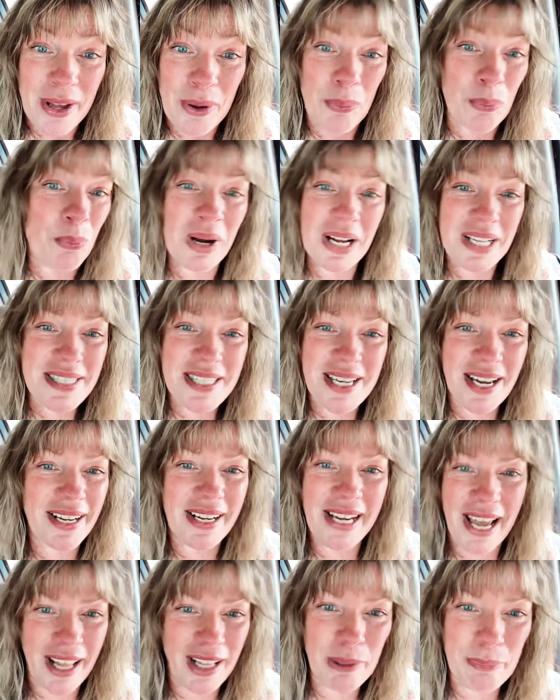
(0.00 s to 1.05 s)
wonton
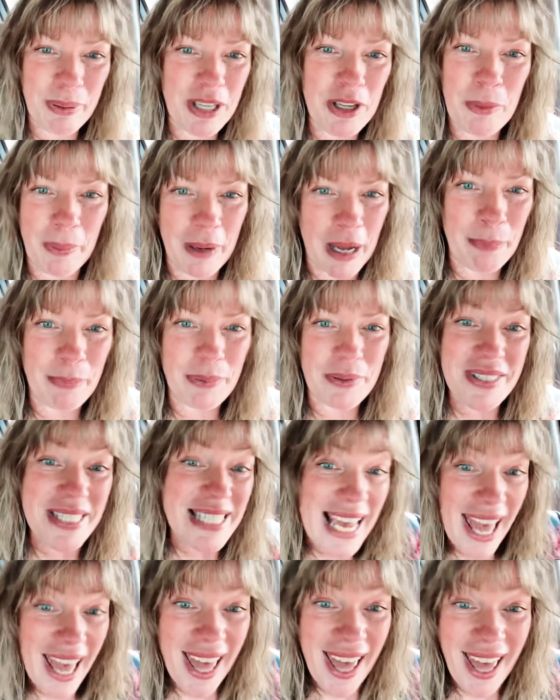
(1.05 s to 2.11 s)
jalapeno poppers.
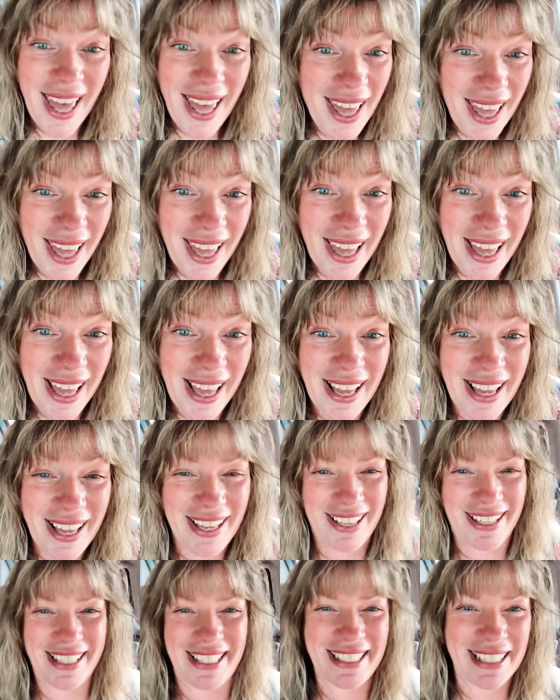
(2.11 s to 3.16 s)
Yay!
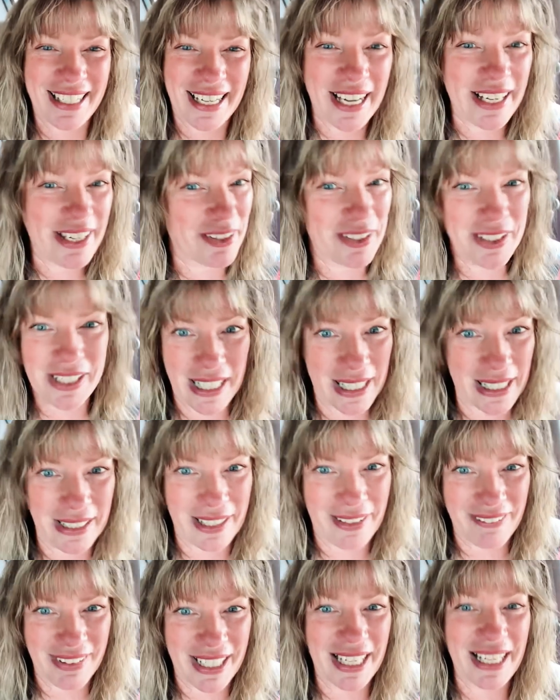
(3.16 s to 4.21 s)
I know you're gonna love
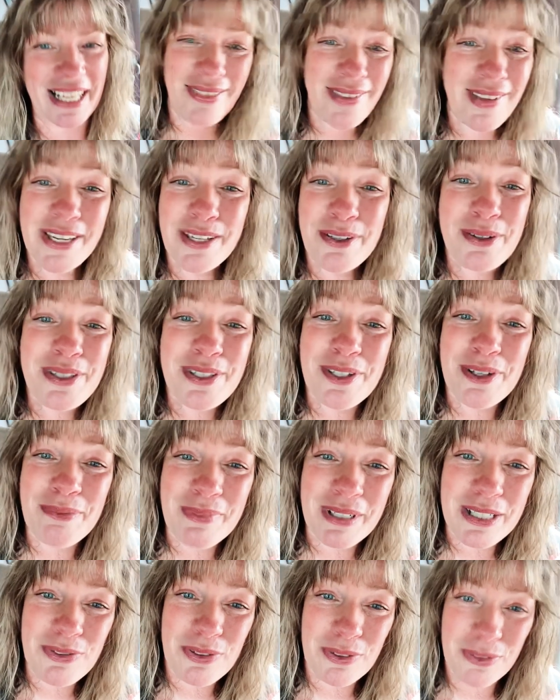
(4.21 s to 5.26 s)
it. Thank you so
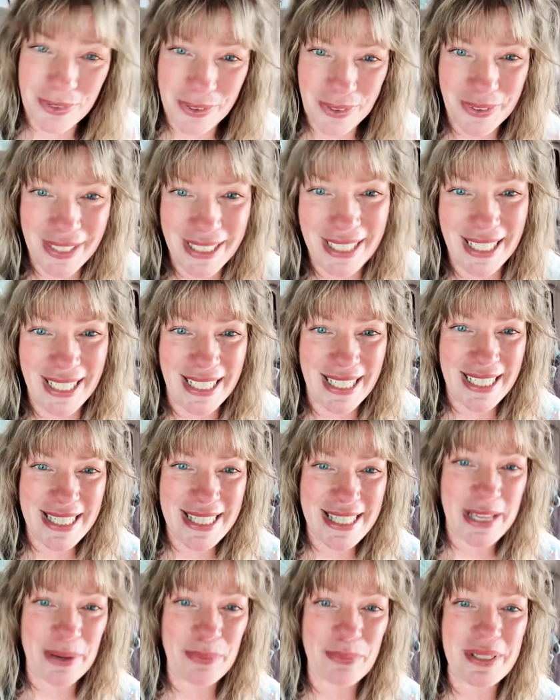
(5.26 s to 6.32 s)
much for voting, guys,
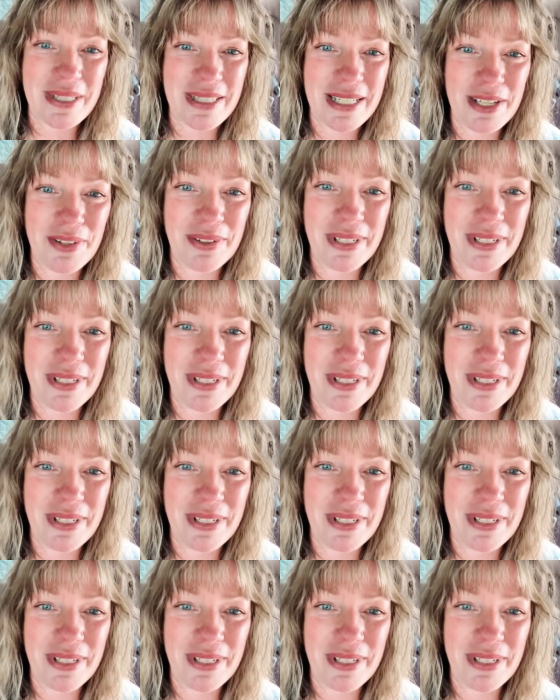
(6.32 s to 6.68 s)
and we'll see you